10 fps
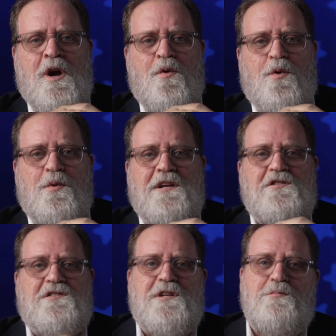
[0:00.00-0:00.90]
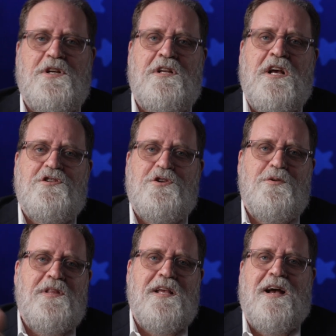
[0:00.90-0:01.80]
where we could just simply
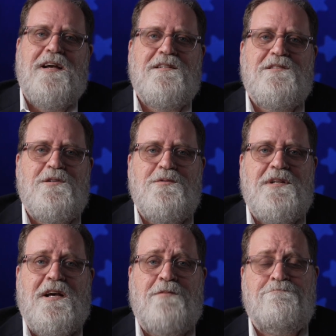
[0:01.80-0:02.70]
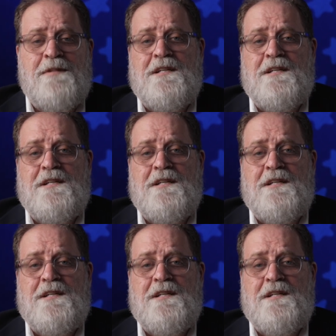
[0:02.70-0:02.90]
turn the ISO down,